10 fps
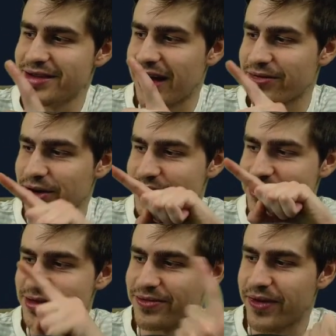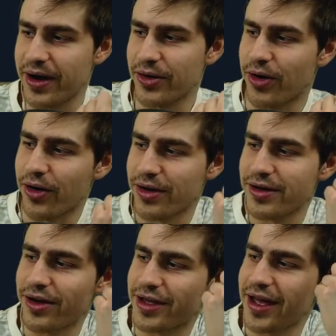I've got this very wrong.
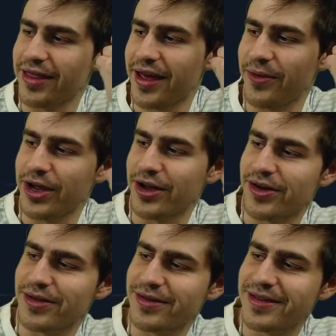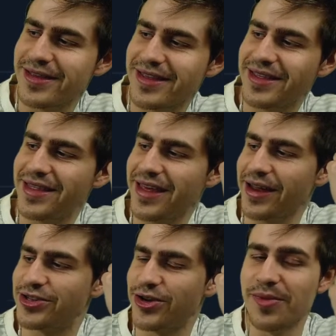Okay, there we go. There,
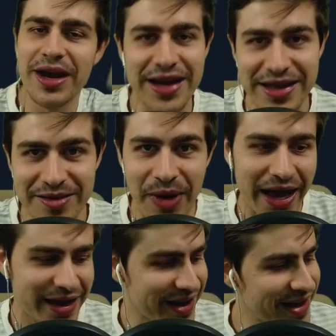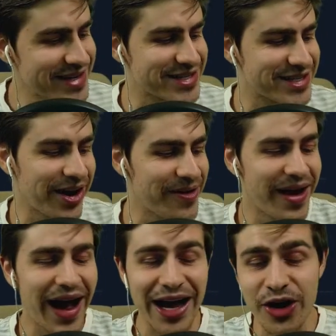2 million in the bank. So
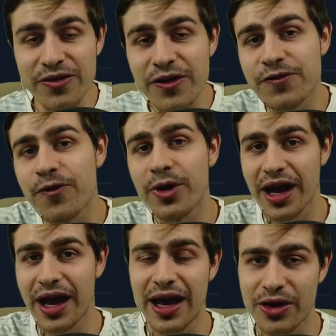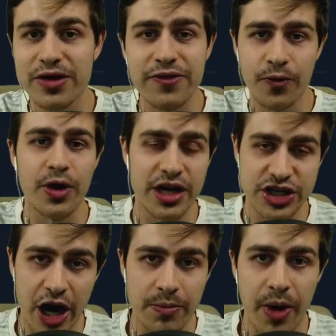I could have afforded a
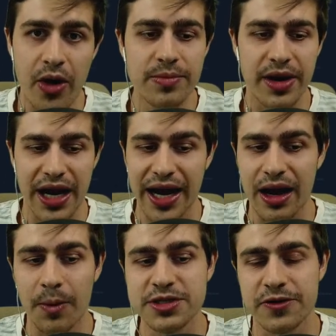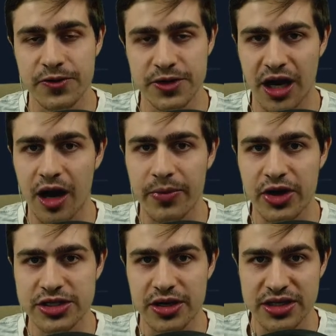Jared Bowen, but I opted for Zaha
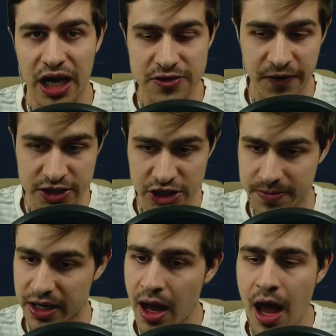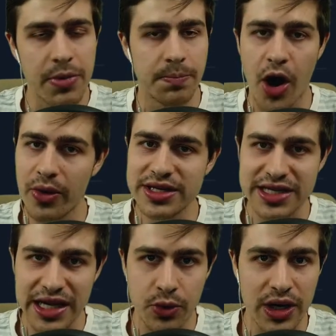because of those nice fixtures. But Bowen's
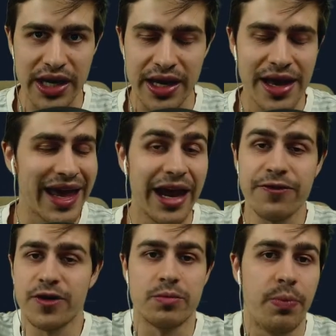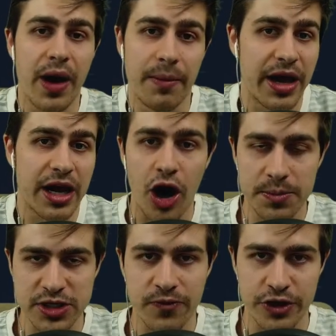equally, if not a better
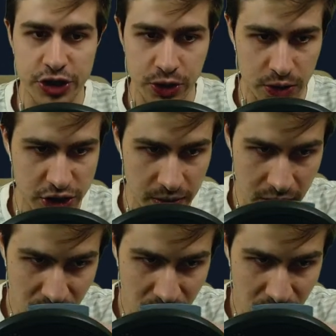option for the short term.